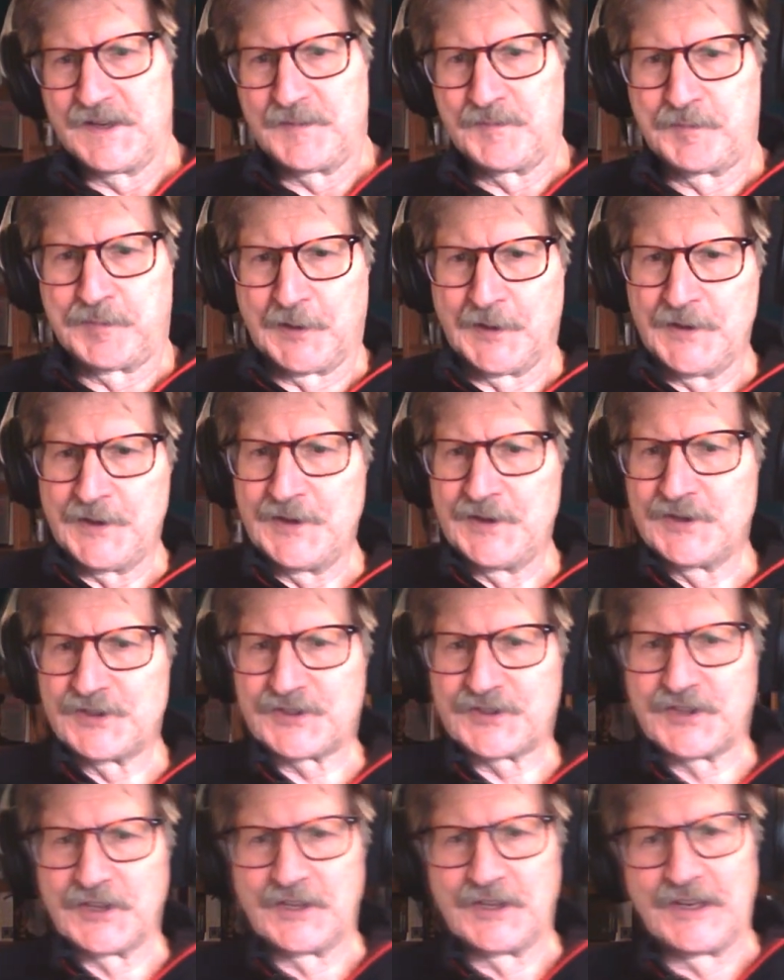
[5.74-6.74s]
it
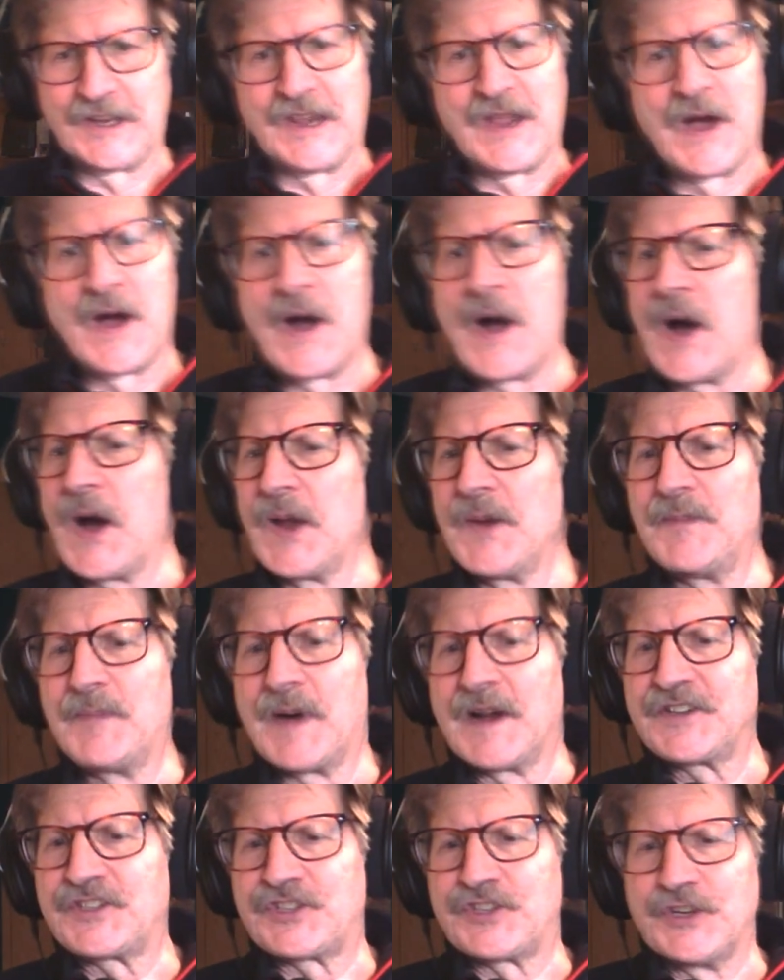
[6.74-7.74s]
pleased the Lord,
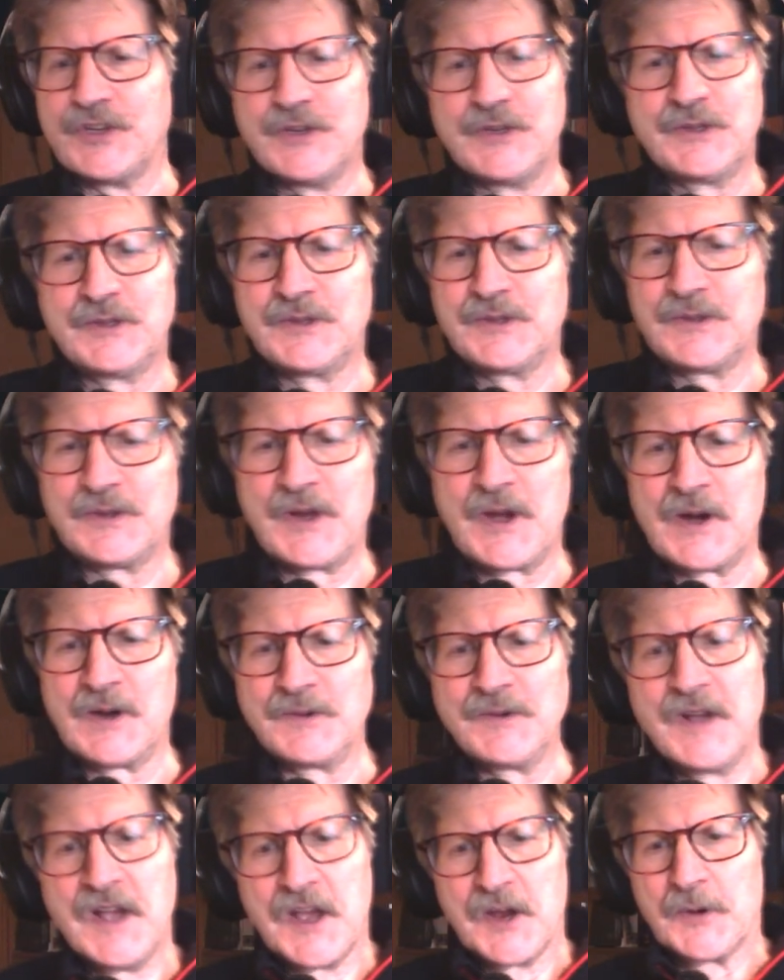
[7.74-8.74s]
but you
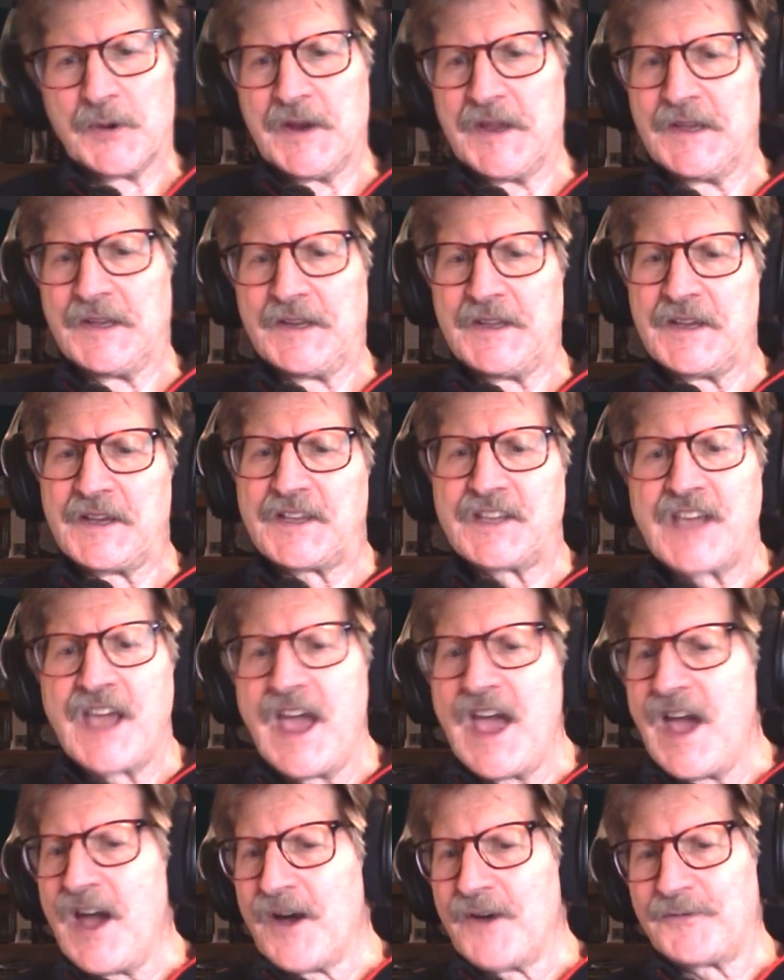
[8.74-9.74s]
don't really
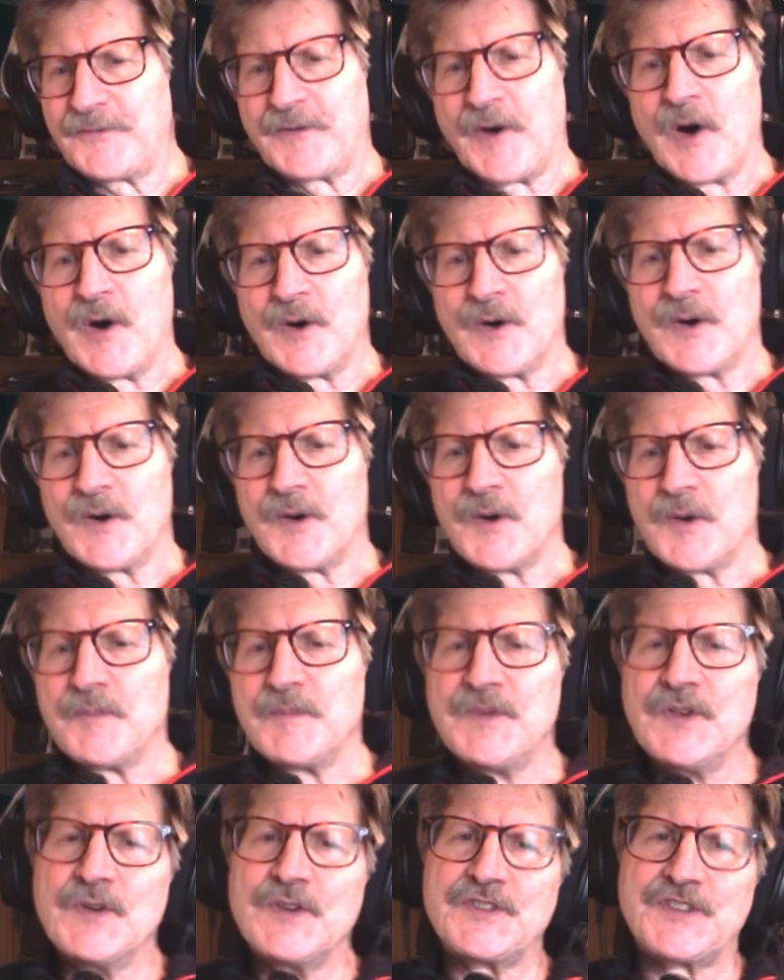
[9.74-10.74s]
care for
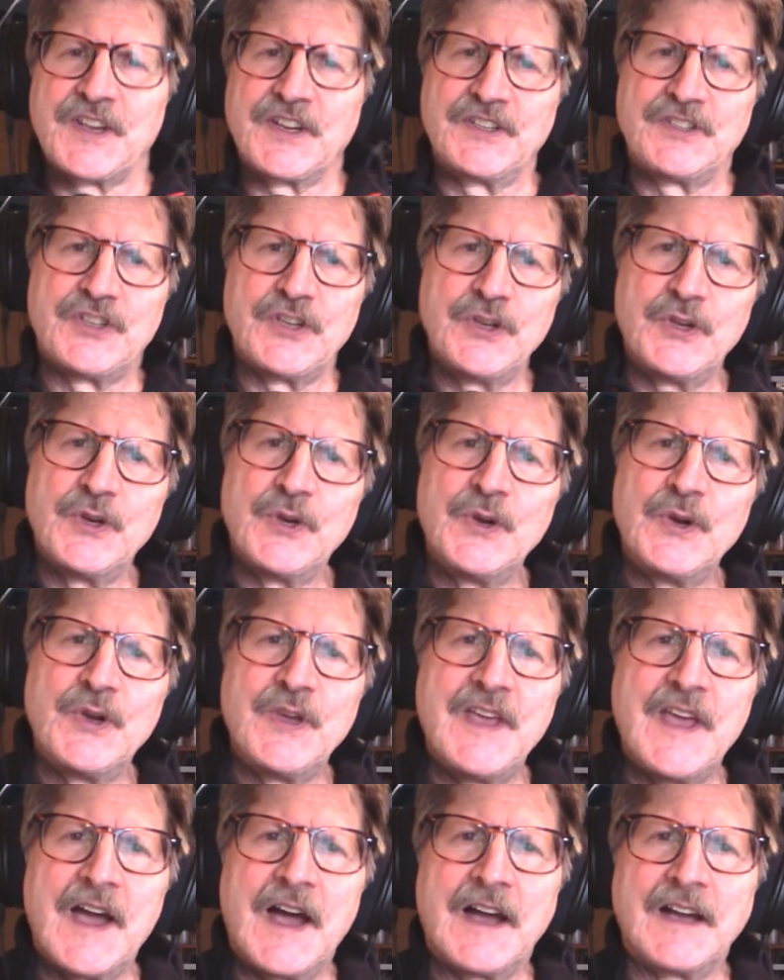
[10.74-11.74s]
music, do
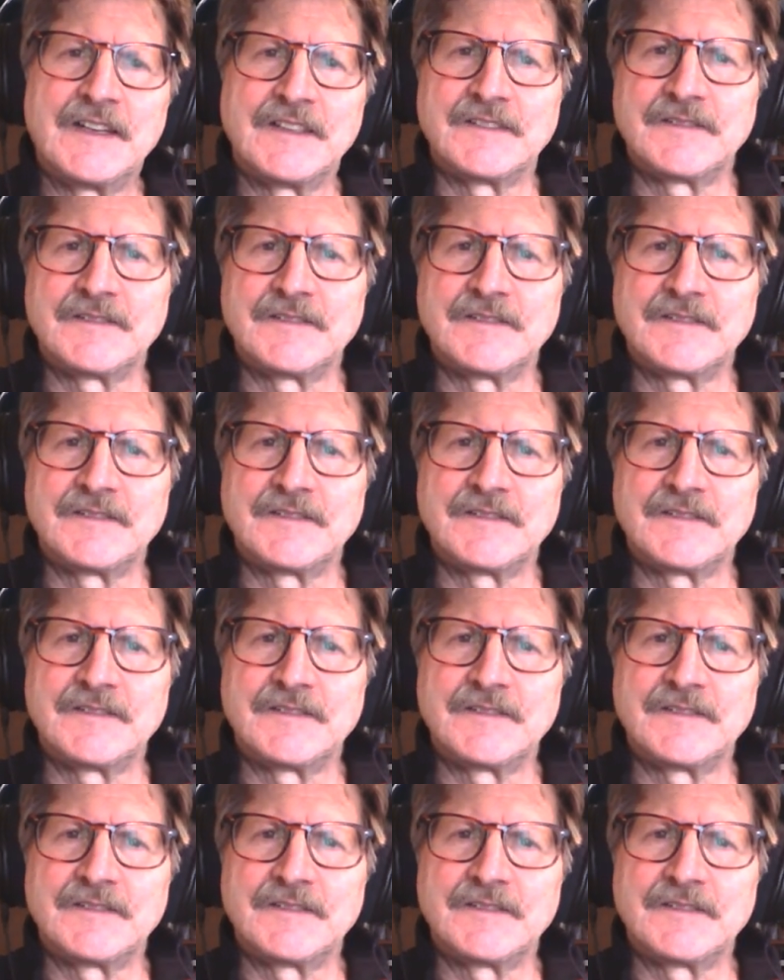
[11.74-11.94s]
ya?